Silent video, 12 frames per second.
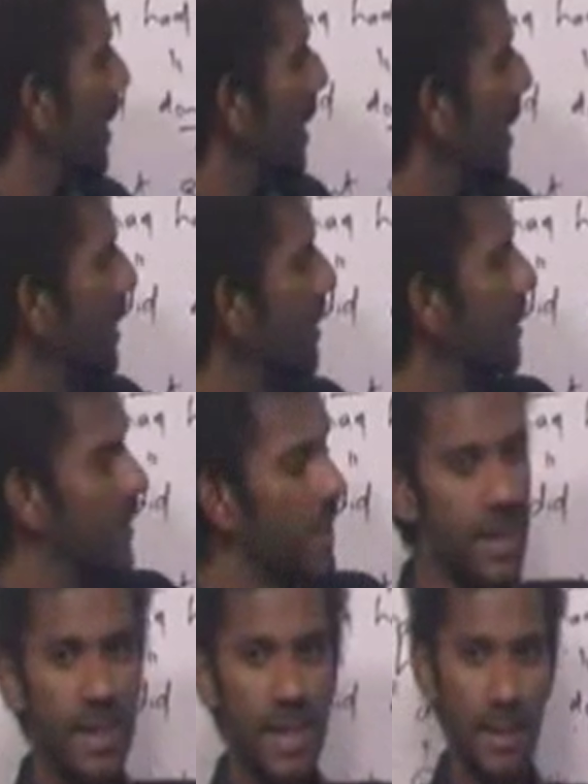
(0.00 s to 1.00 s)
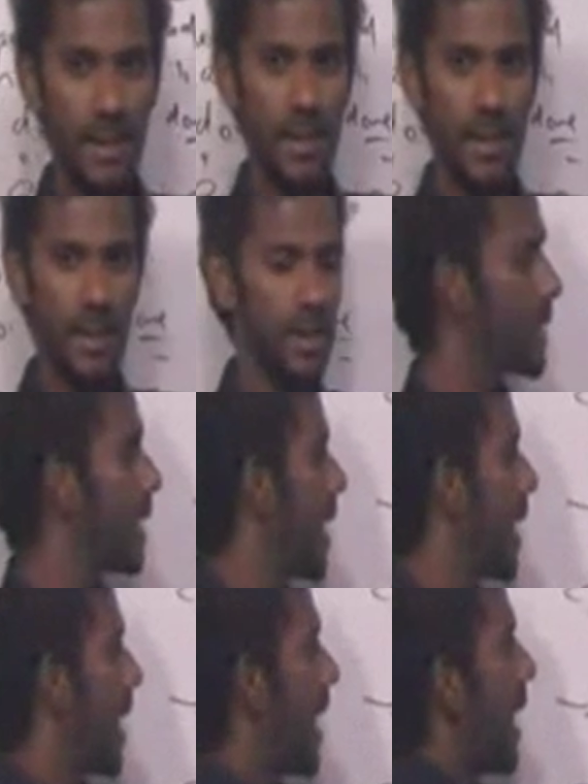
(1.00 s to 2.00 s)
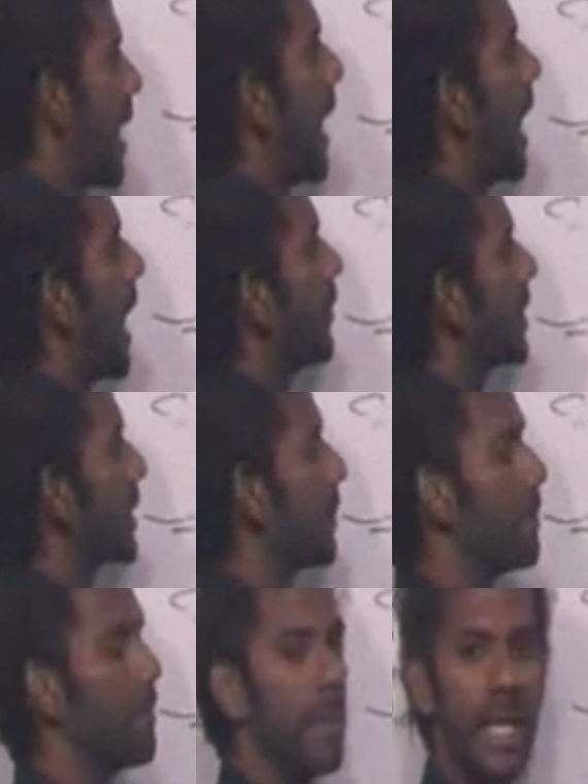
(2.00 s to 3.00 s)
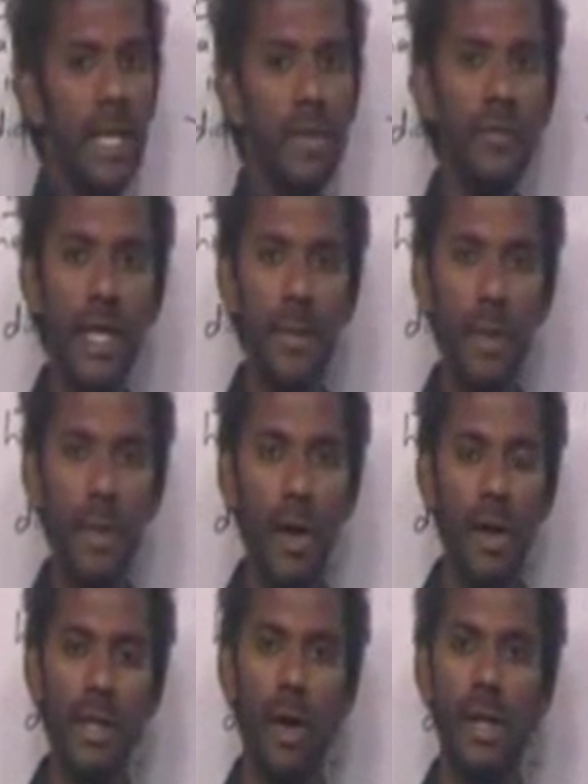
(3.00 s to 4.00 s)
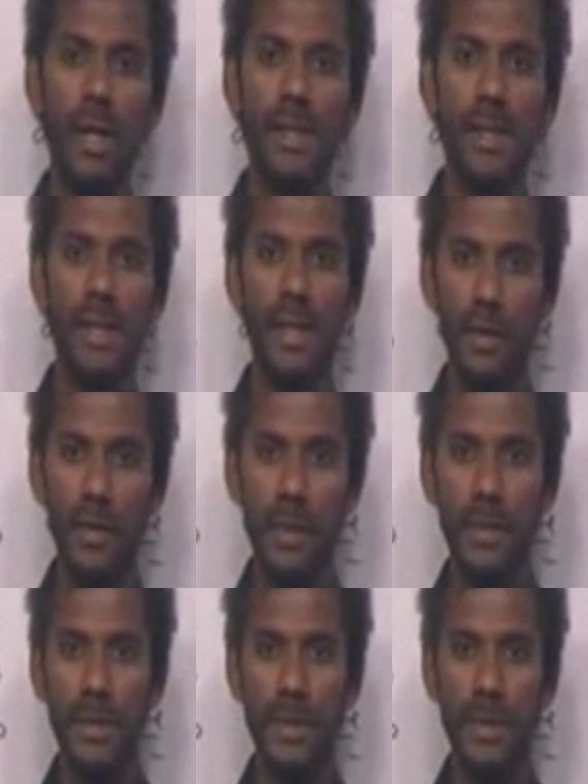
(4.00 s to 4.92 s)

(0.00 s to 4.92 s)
in this sentence, have is a main verb or auxiliary verb?